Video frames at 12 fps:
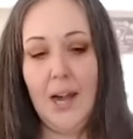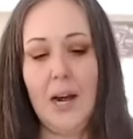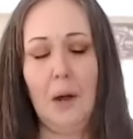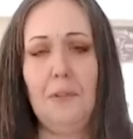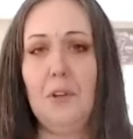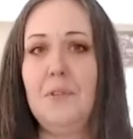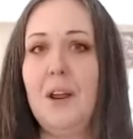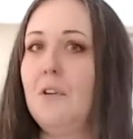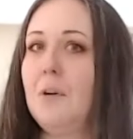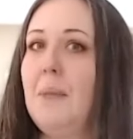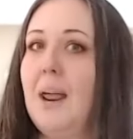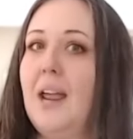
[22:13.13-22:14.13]
Now, if you've never
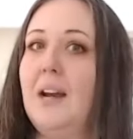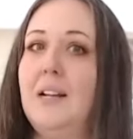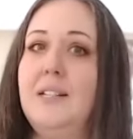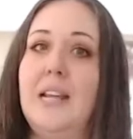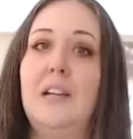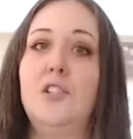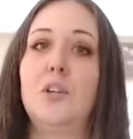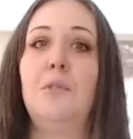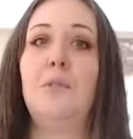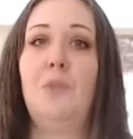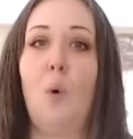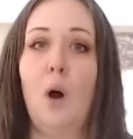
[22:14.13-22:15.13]
made a tincture
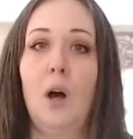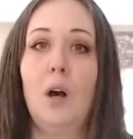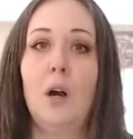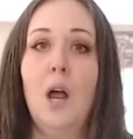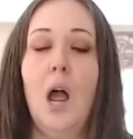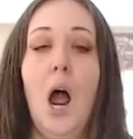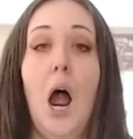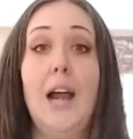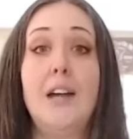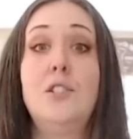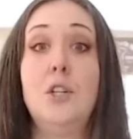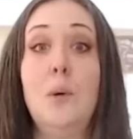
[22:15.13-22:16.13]
before,
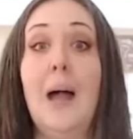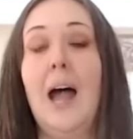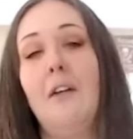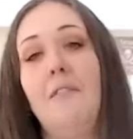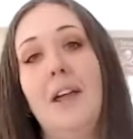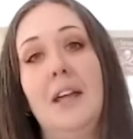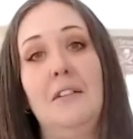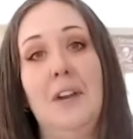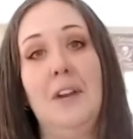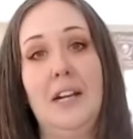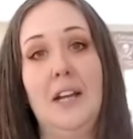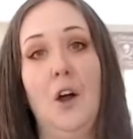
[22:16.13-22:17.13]
I do have a
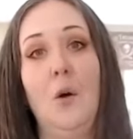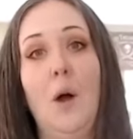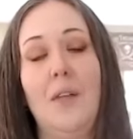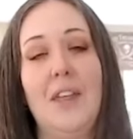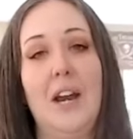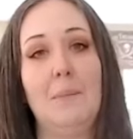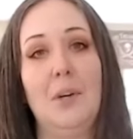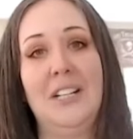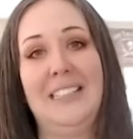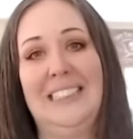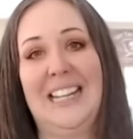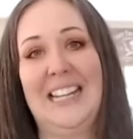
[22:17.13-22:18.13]
video that I'm going
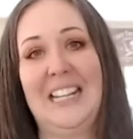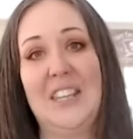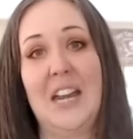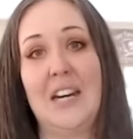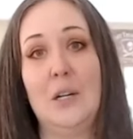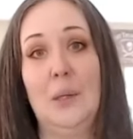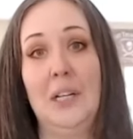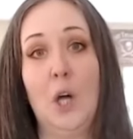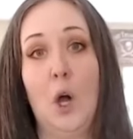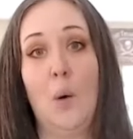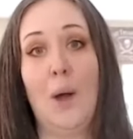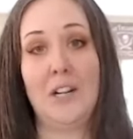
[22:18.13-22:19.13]
to link that you can
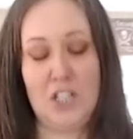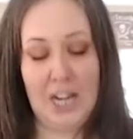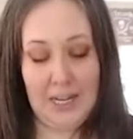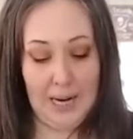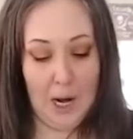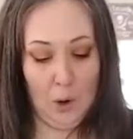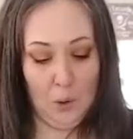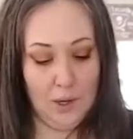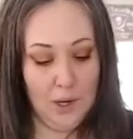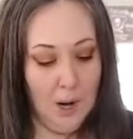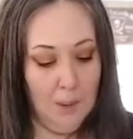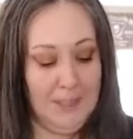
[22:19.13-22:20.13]
go and check out
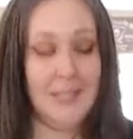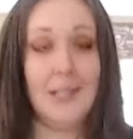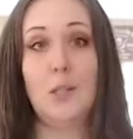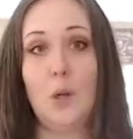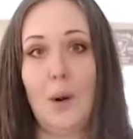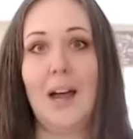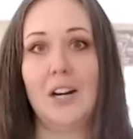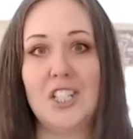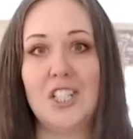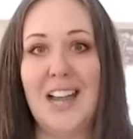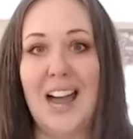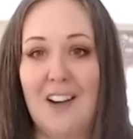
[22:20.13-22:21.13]
because I don't
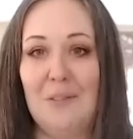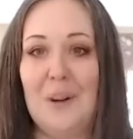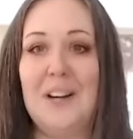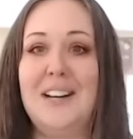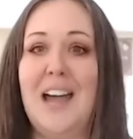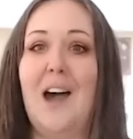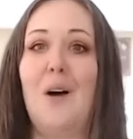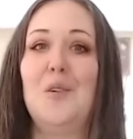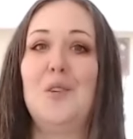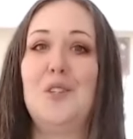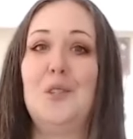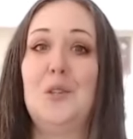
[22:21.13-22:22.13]
actually have one
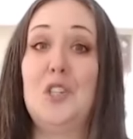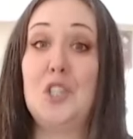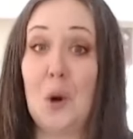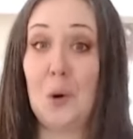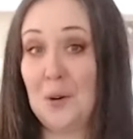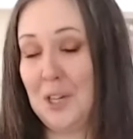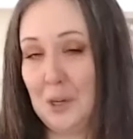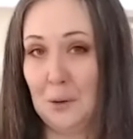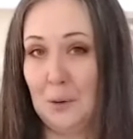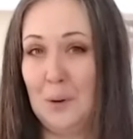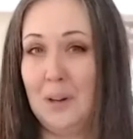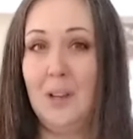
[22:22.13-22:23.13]
now to show
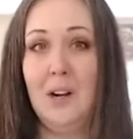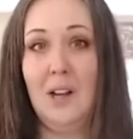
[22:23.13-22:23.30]
you.